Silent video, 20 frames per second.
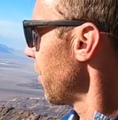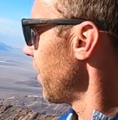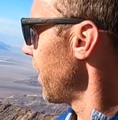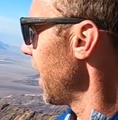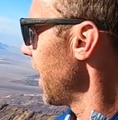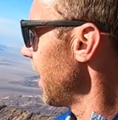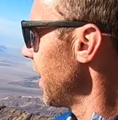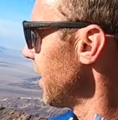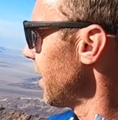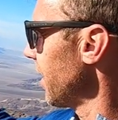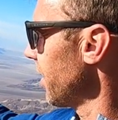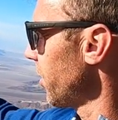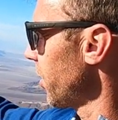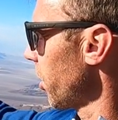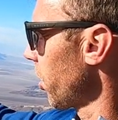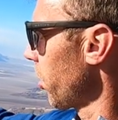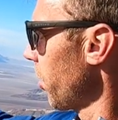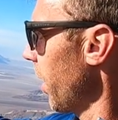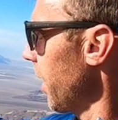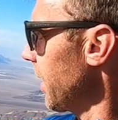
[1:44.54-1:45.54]
here then is as
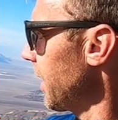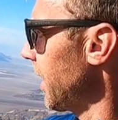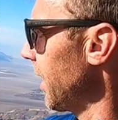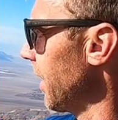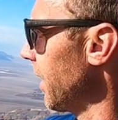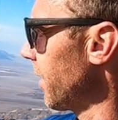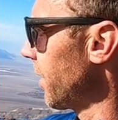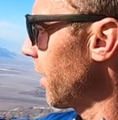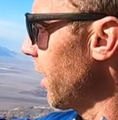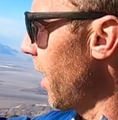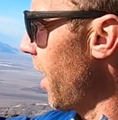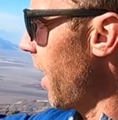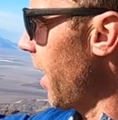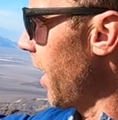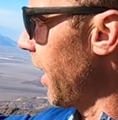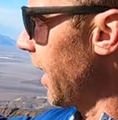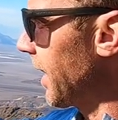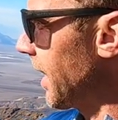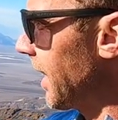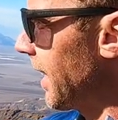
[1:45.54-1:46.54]
the crust is
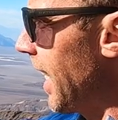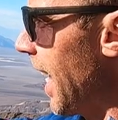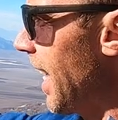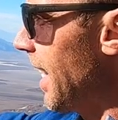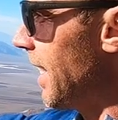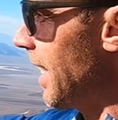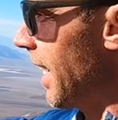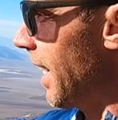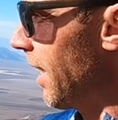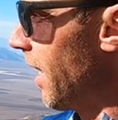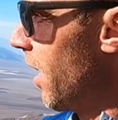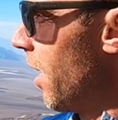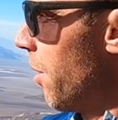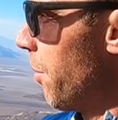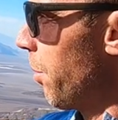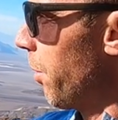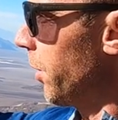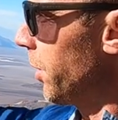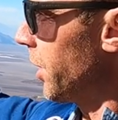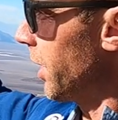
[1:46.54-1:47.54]
extended,
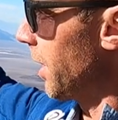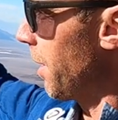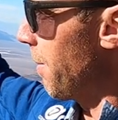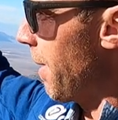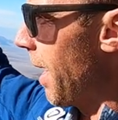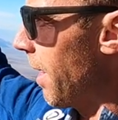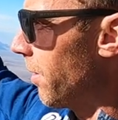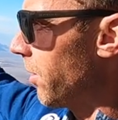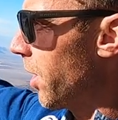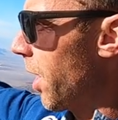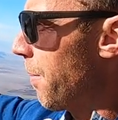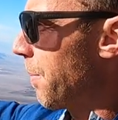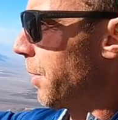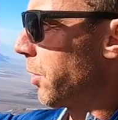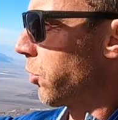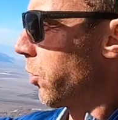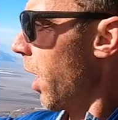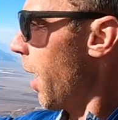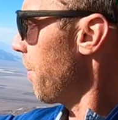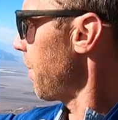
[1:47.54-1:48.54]
pushing the mountains up
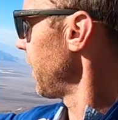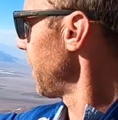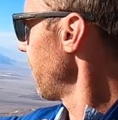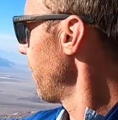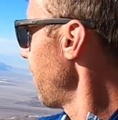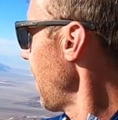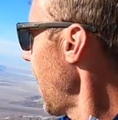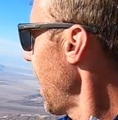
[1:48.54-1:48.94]
and dropping the